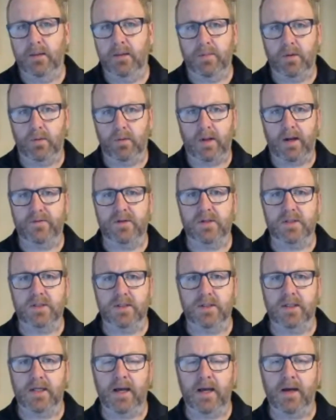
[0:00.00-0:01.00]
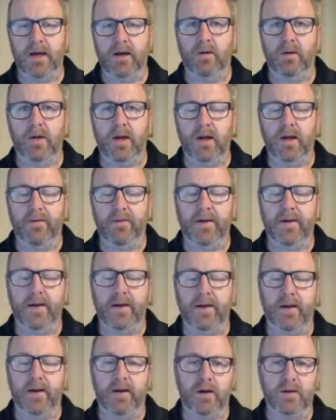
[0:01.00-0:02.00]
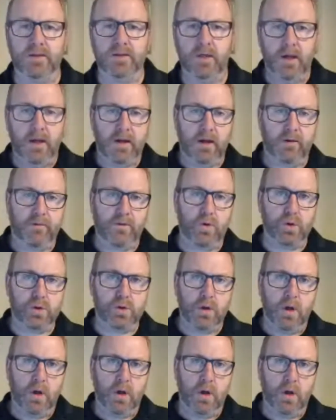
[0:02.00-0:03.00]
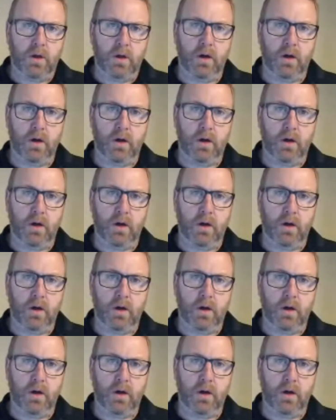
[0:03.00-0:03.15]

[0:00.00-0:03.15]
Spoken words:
But we'll have to see how that goes. Now, of course,